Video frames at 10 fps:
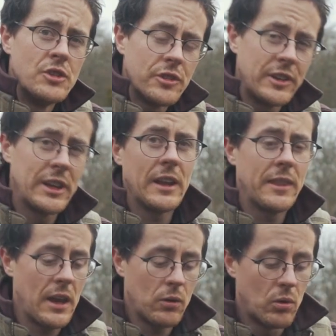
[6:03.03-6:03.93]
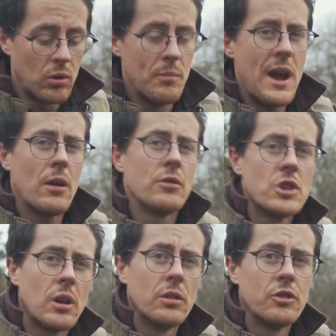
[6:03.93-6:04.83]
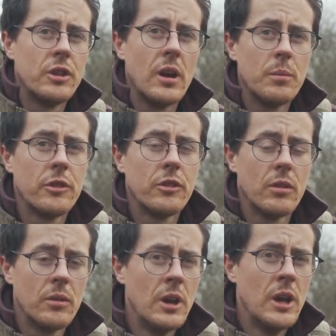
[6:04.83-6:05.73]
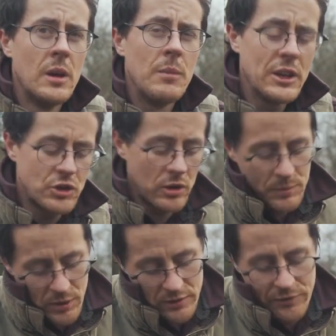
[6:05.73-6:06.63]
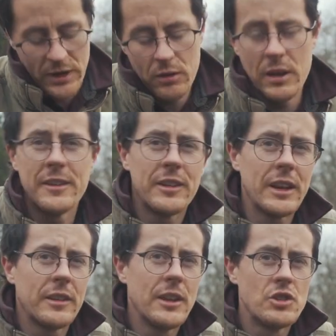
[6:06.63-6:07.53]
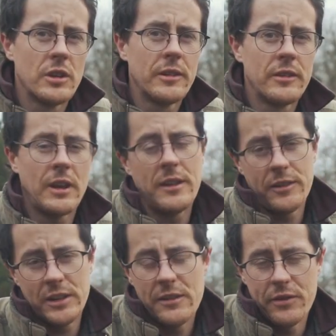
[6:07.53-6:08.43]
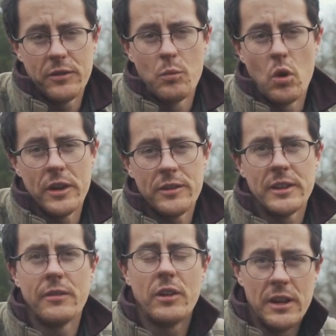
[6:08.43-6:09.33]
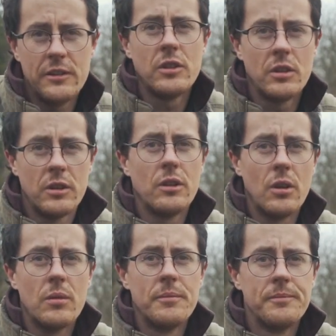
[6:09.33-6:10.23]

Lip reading: just to get that whole mound charged up. So make sure you put your finger in 6 inches and see if it's moist. If it is, you're good to go.